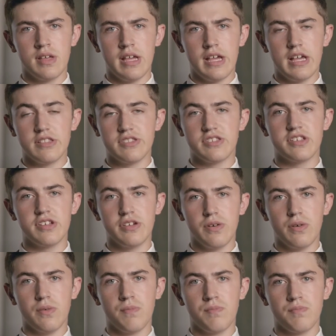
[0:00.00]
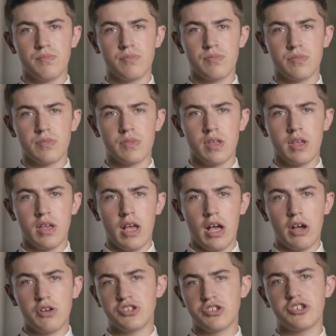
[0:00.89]
And two,
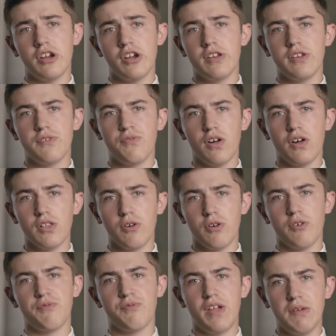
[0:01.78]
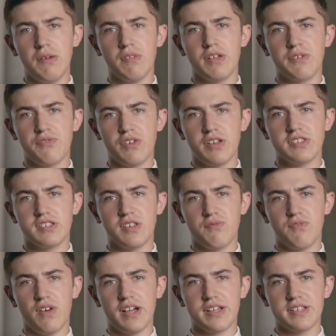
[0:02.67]
I was trying to follow a family friend's
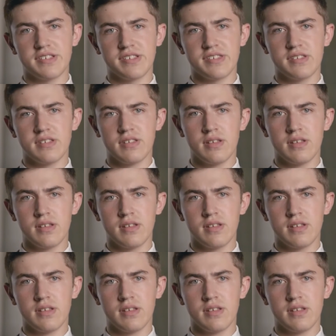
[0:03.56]
advice,